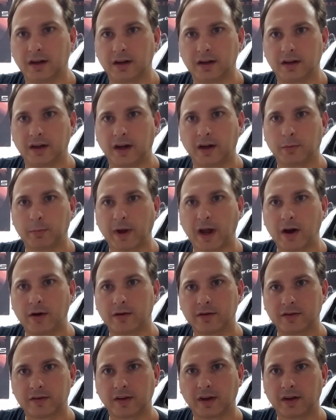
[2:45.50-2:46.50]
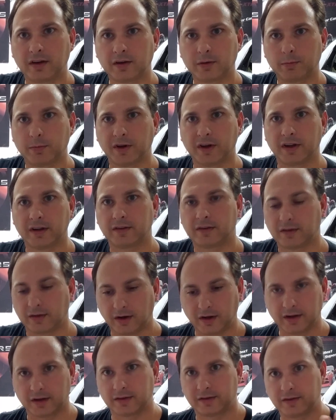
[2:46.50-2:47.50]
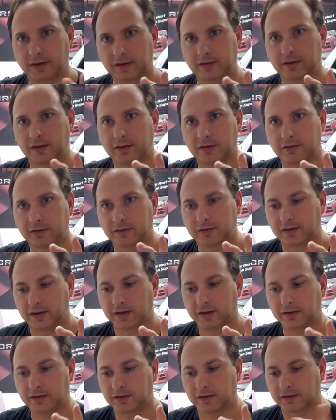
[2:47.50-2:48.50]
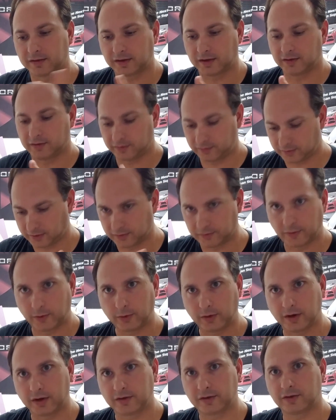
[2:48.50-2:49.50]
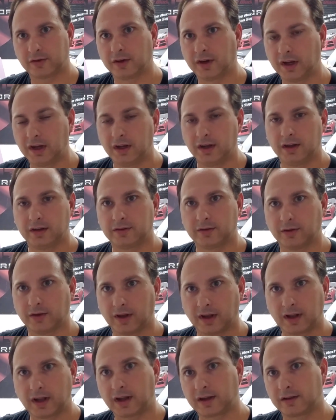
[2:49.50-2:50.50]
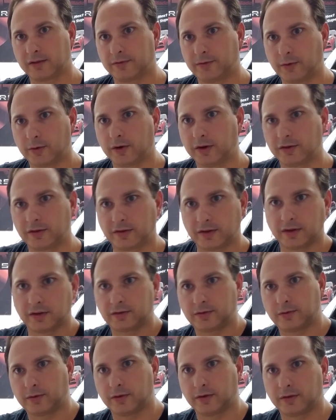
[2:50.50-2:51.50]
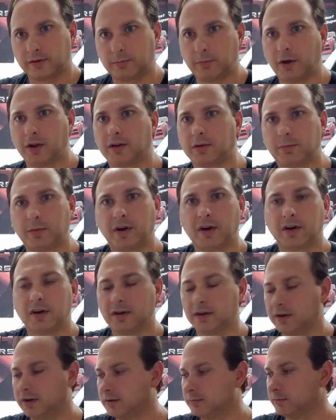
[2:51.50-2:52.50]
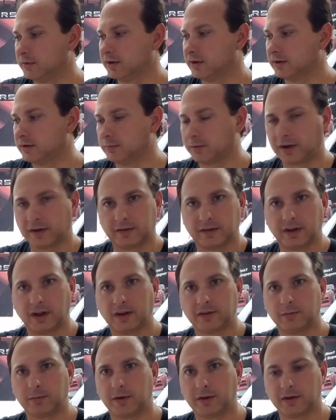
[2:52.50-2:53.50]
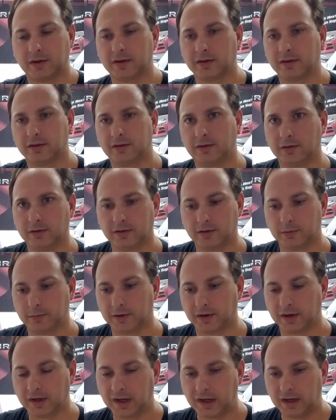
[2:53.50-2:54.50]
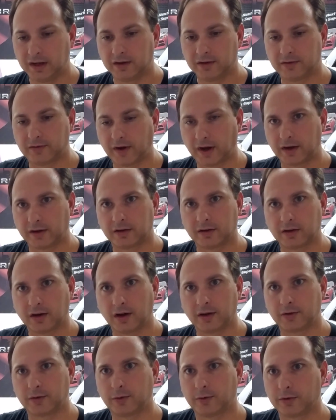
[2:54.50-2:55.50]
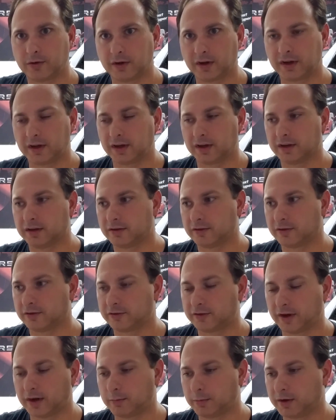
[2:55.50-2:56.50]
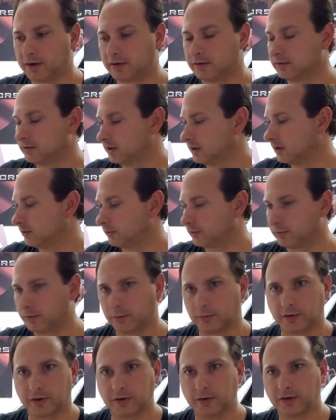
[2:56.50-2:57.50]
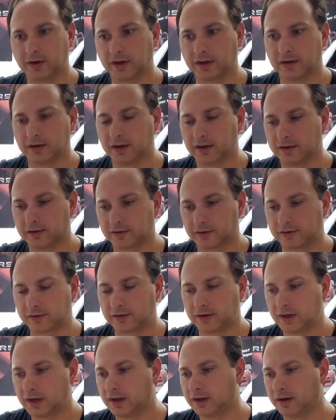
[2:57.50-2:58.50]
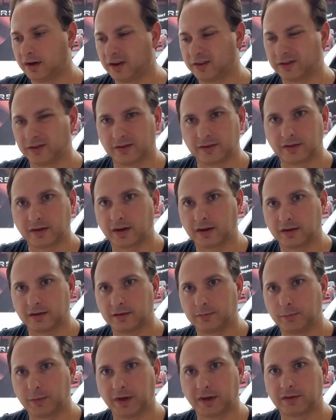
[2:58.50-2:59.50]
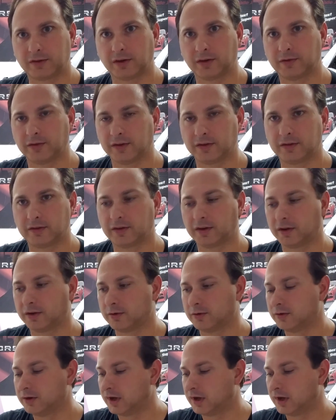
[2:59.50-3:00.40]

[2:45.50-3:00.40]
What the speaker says: air-powered sander, but it's on a 6-inch disc instead of a 4-inch. So I like the 4-inch disc for the smaller part because it allows me to do a little bit finer contouring and just shaping with what we're doing, and just also it's not a big surface. So